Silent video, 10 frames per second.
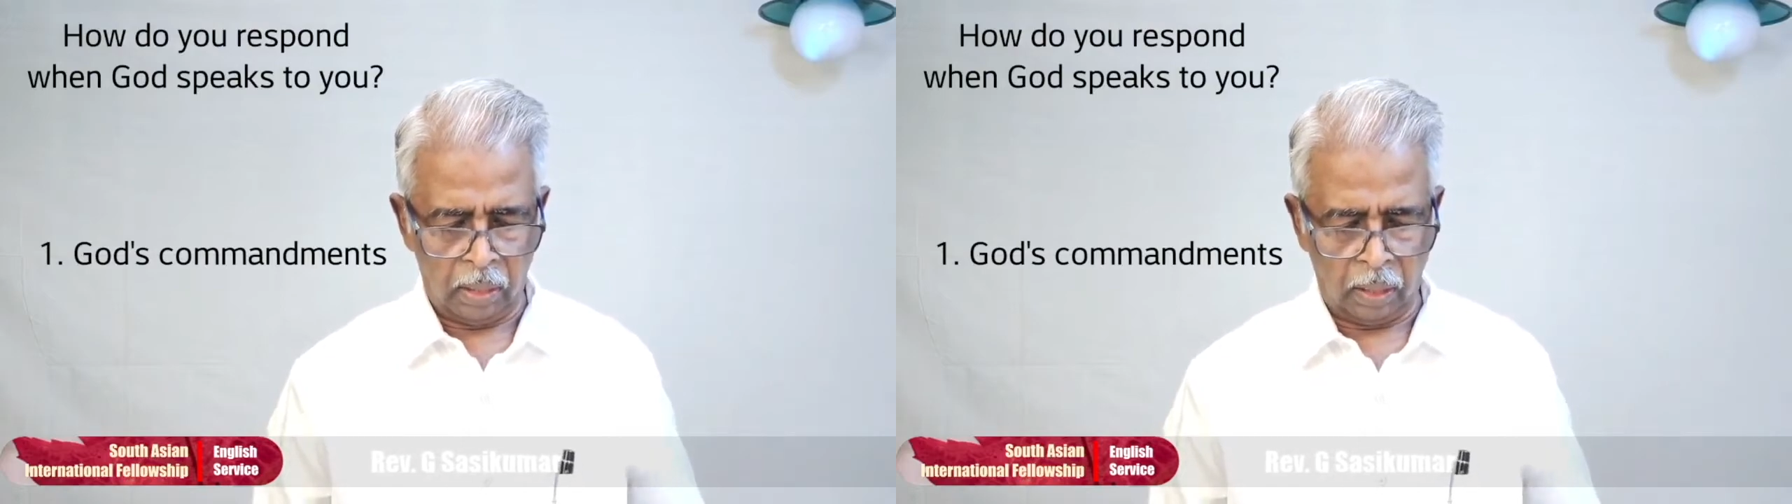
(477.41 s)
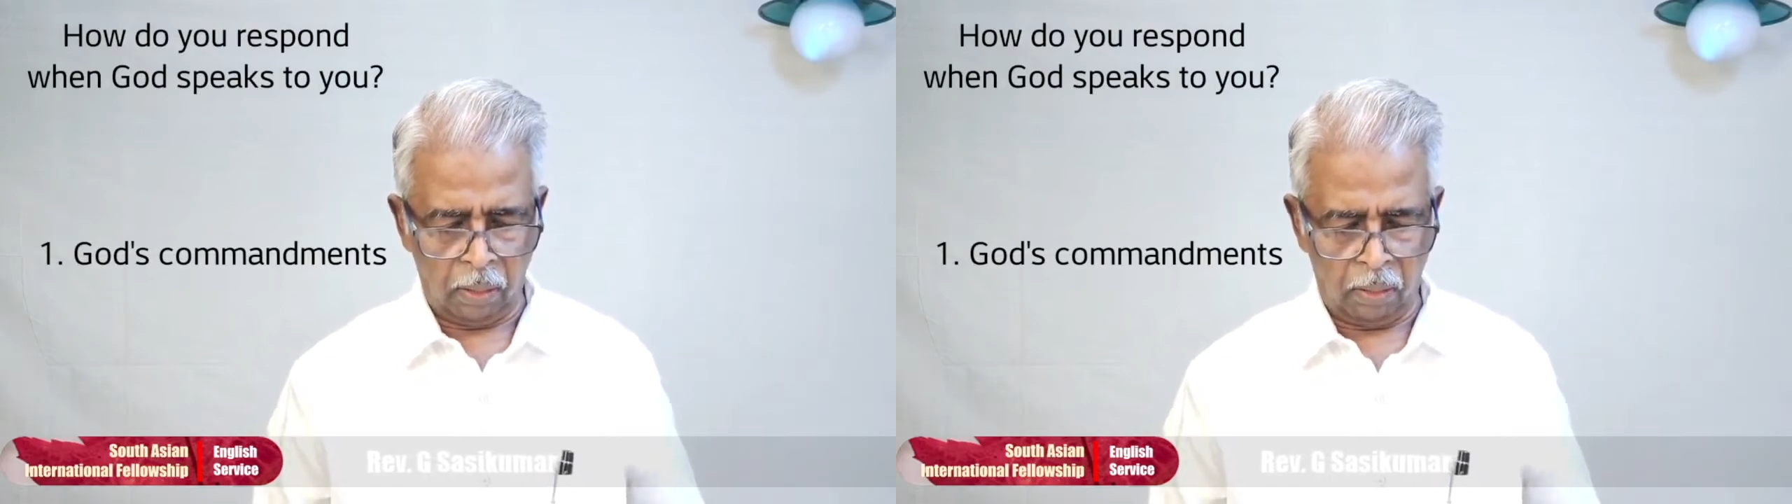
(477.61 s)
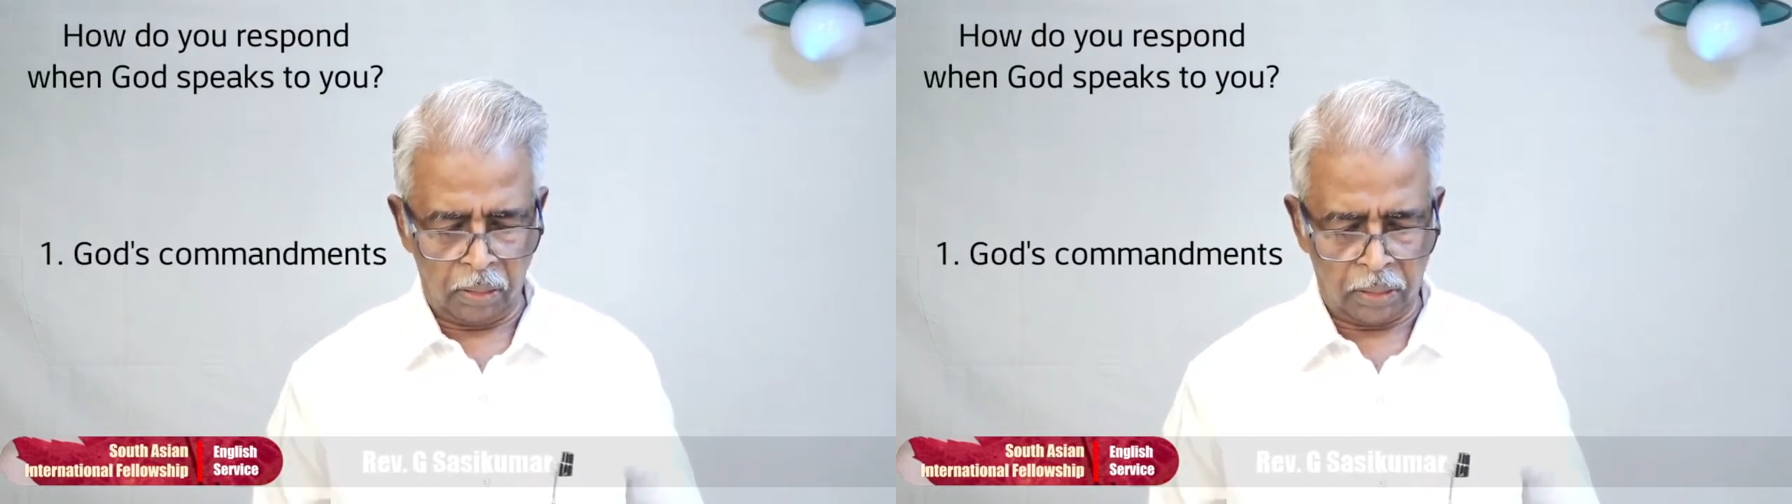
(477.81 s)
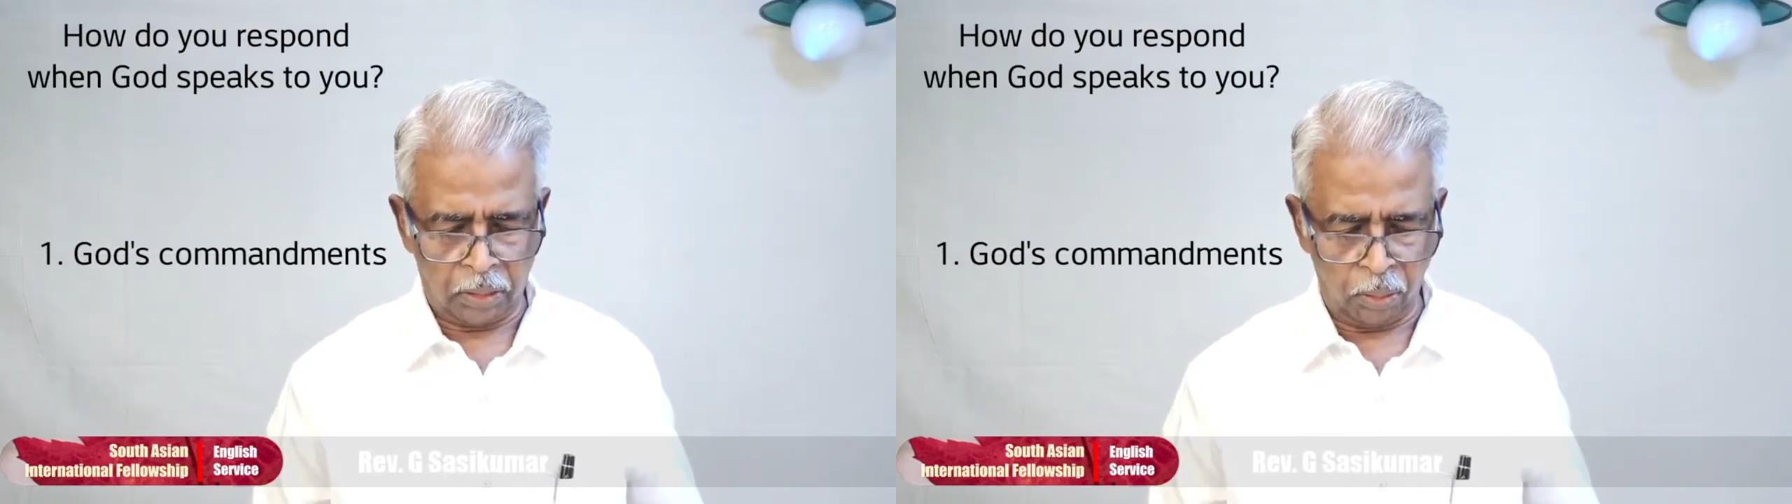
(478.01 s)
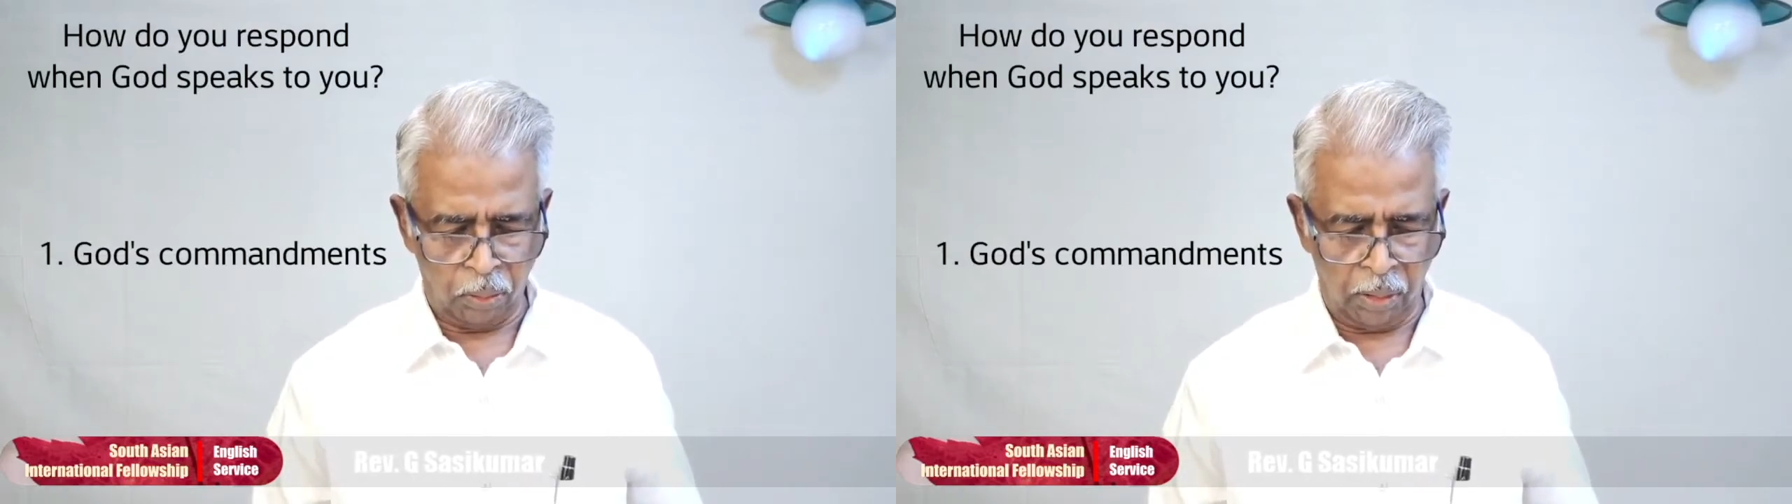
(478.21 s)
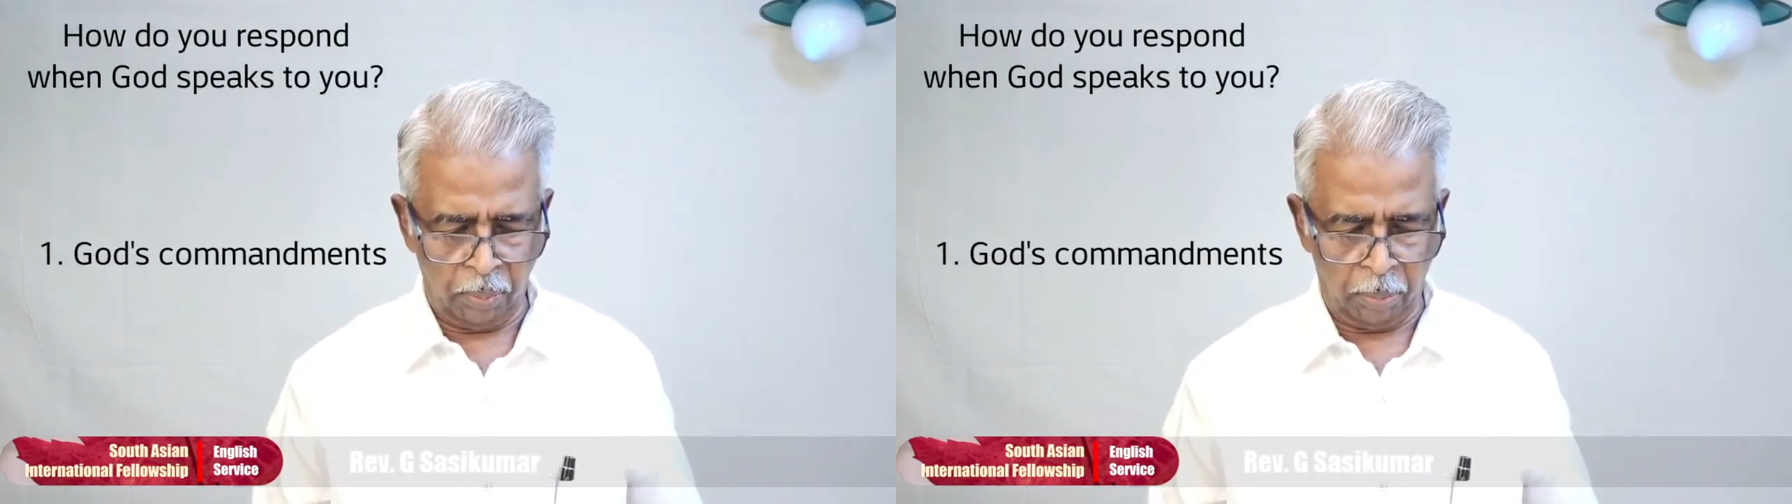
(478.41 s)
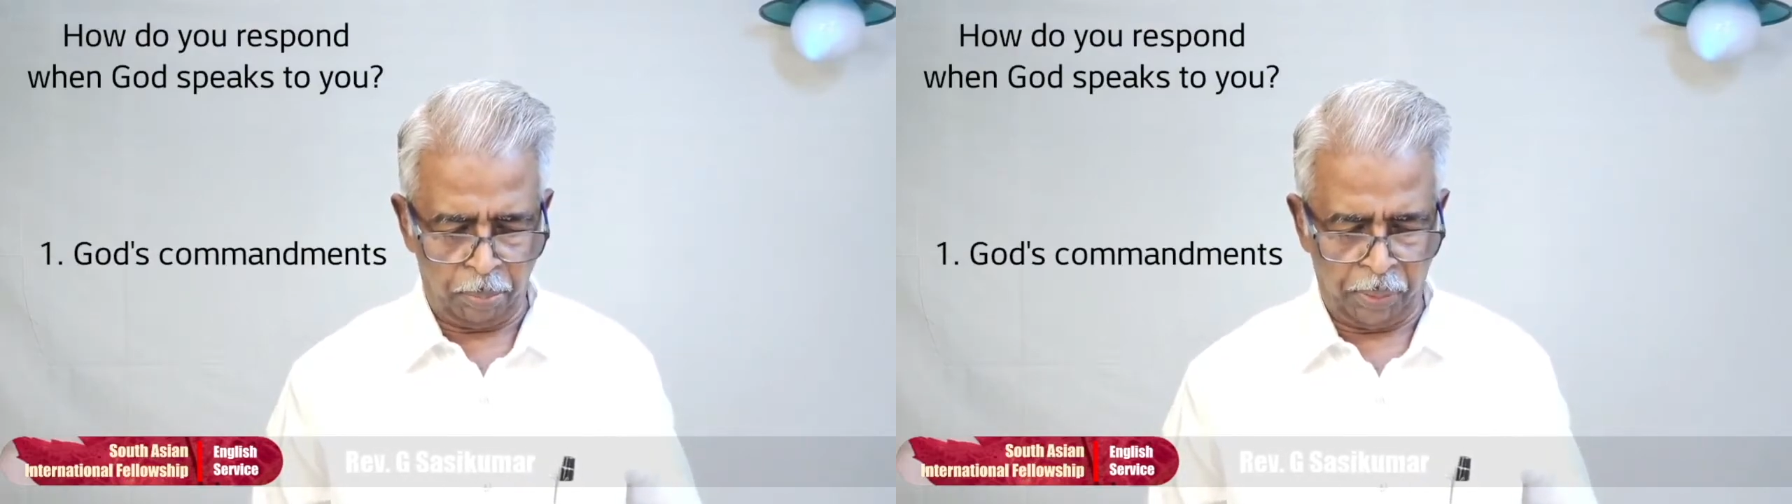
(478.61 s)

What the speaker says: and the Lord showed him